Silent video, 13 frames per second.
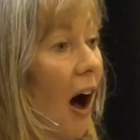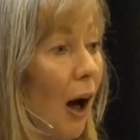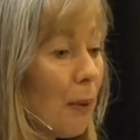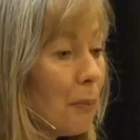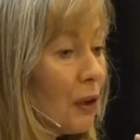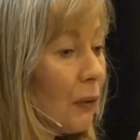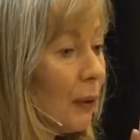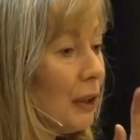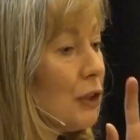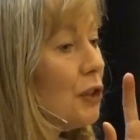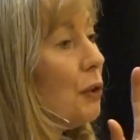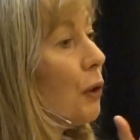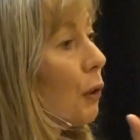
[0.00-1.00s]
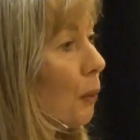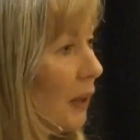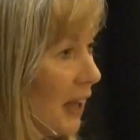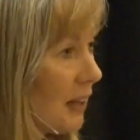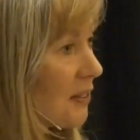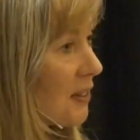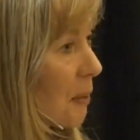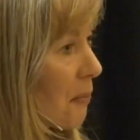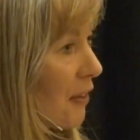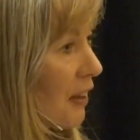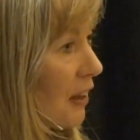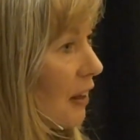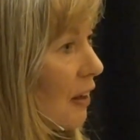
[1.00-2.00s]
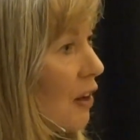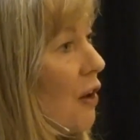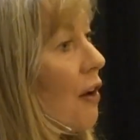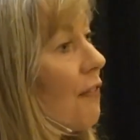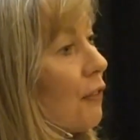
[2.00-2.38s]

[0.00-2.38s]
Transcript: I'm going to create something